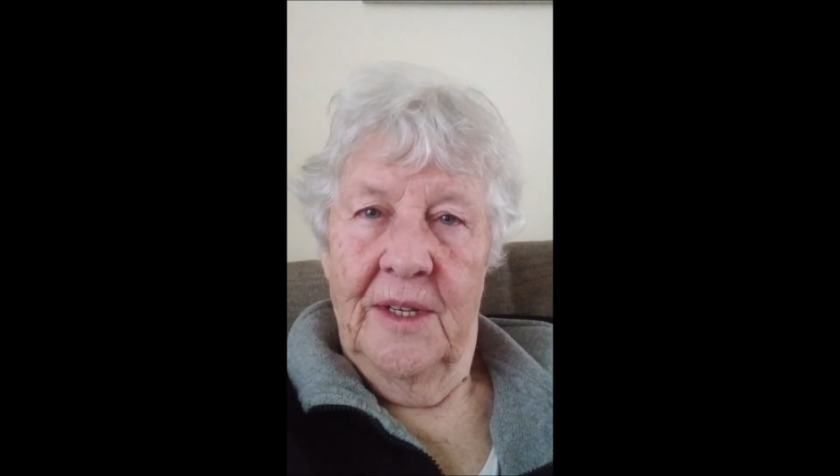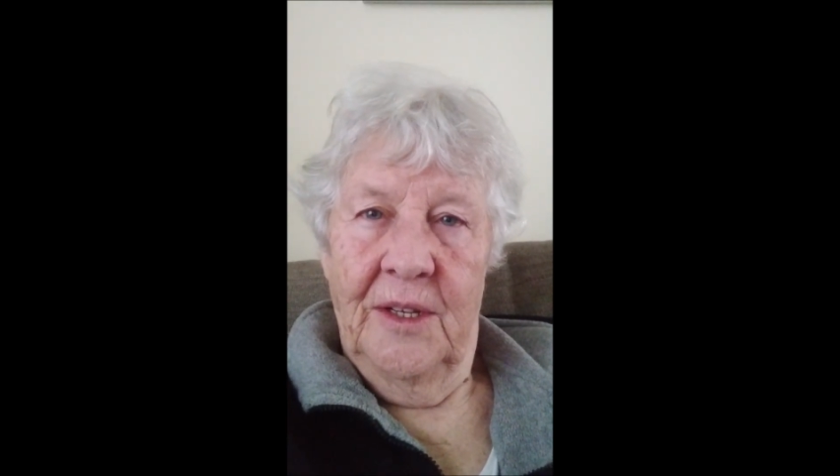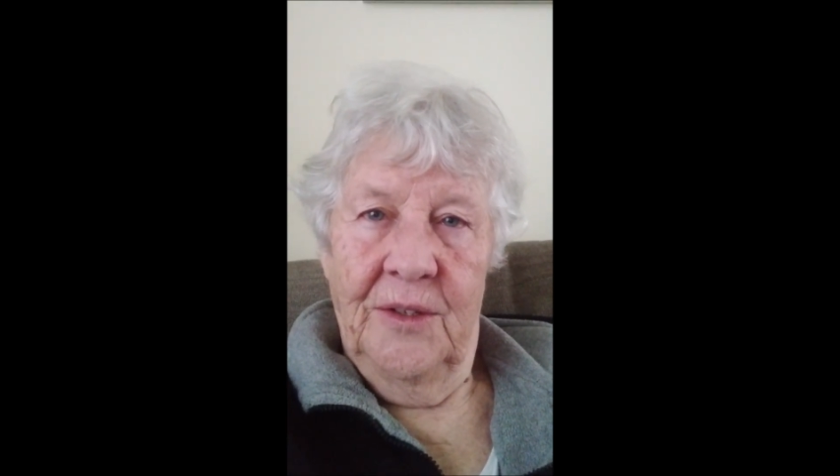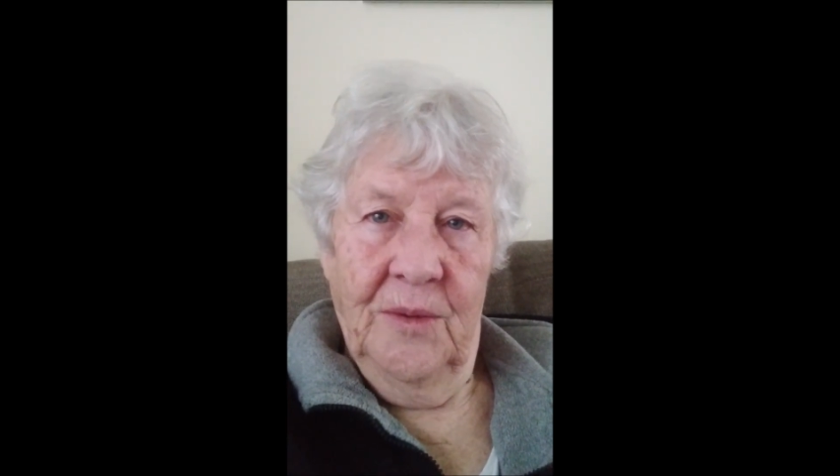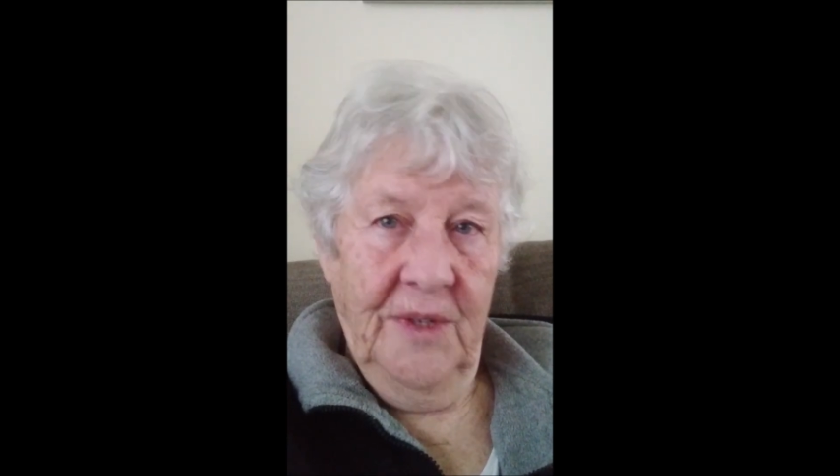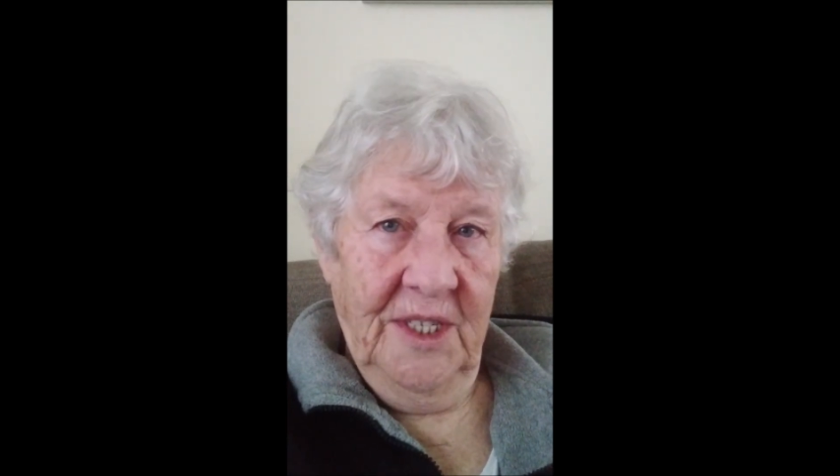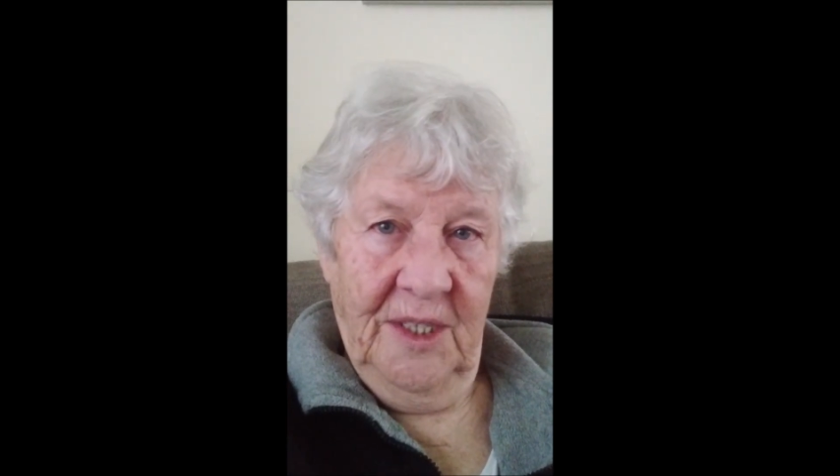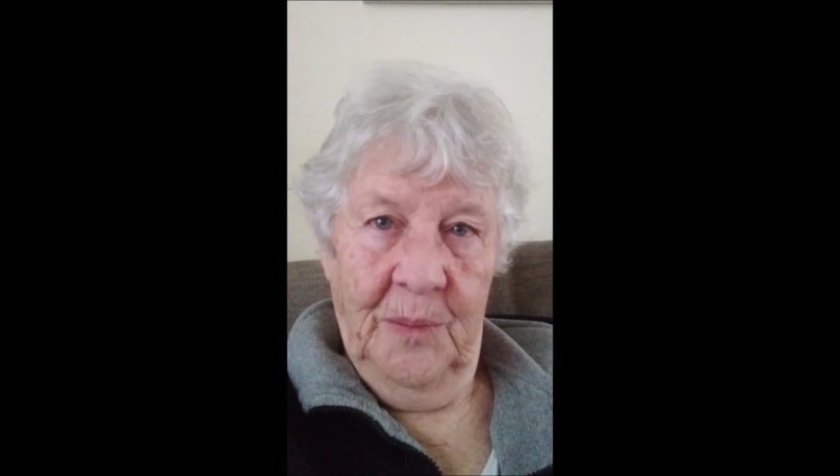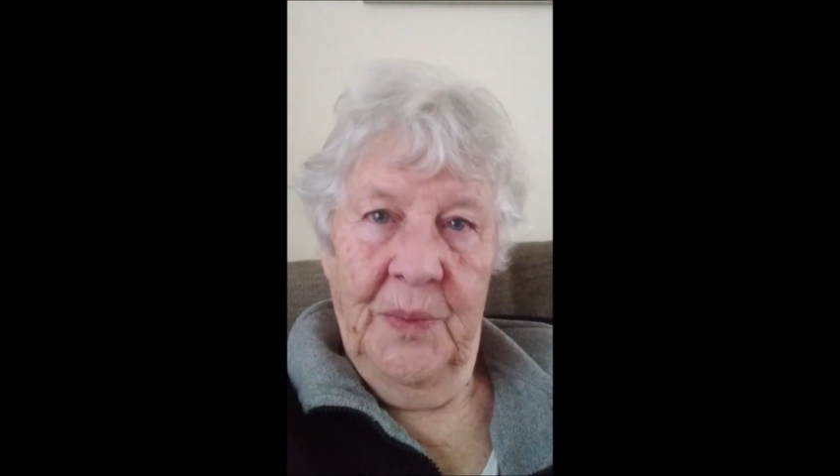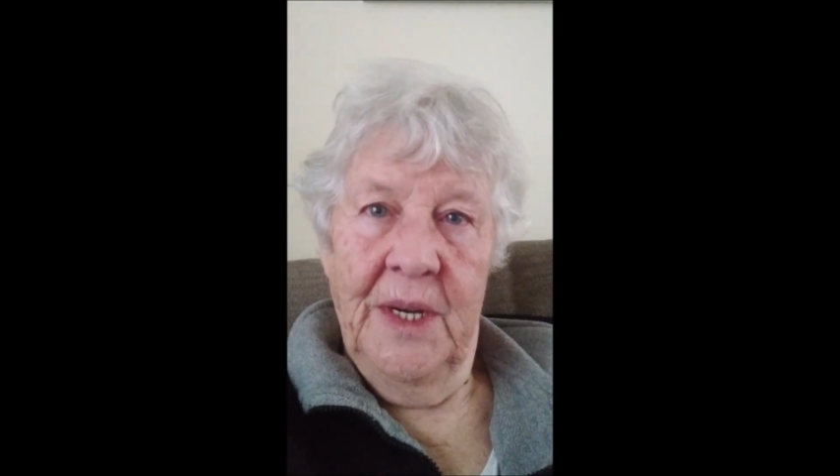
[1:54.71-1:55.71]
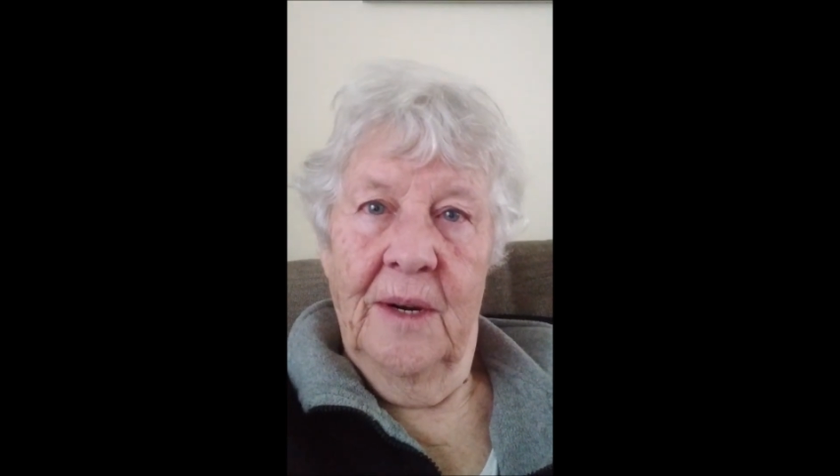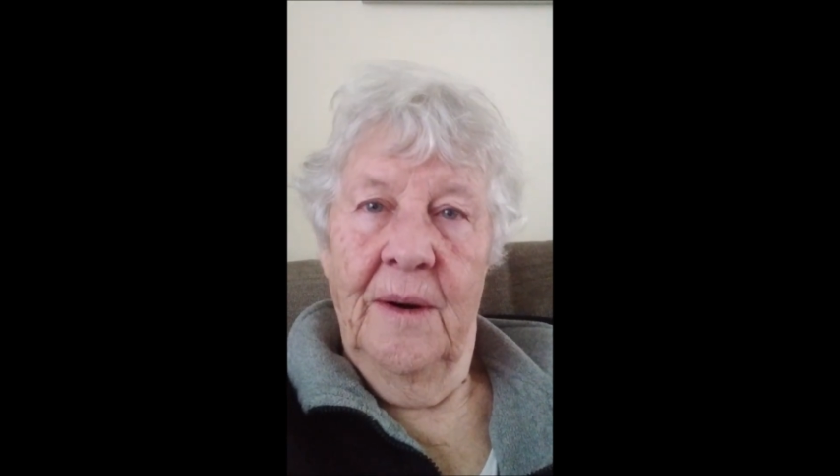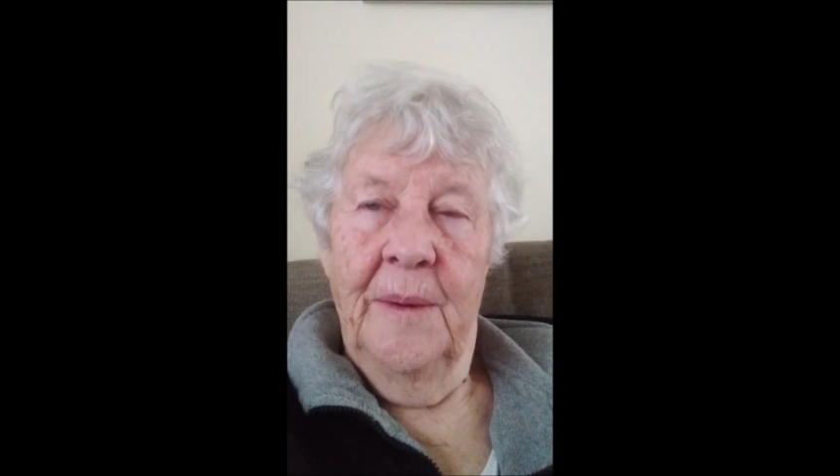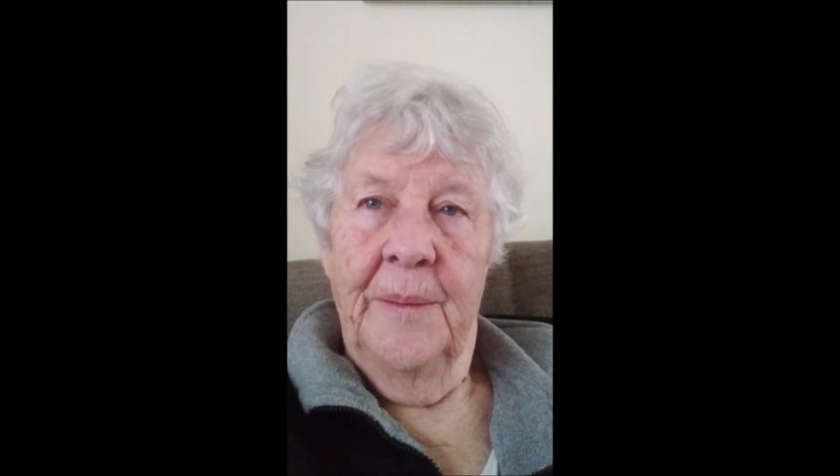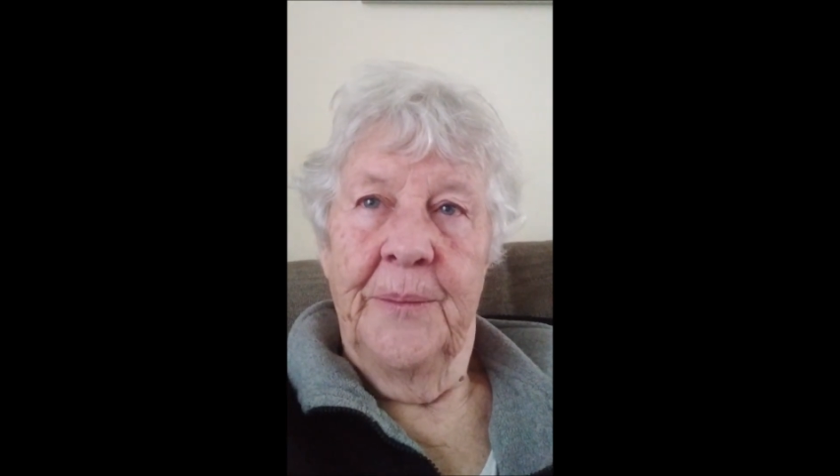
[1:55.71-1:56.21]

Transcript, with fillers: that you disappear,